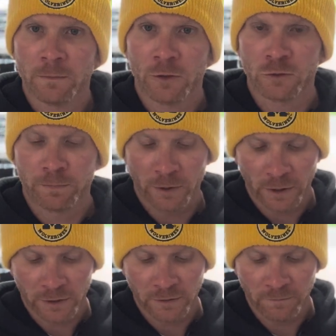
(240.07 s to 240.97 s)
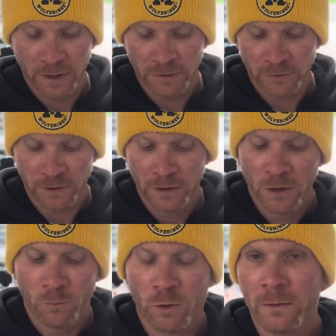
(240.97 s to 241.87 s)
most productive method.
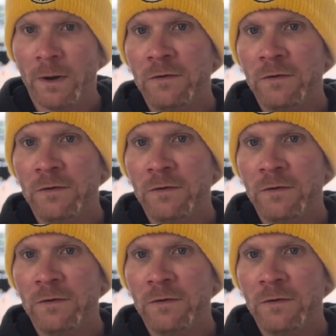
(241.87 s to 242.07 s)
One of my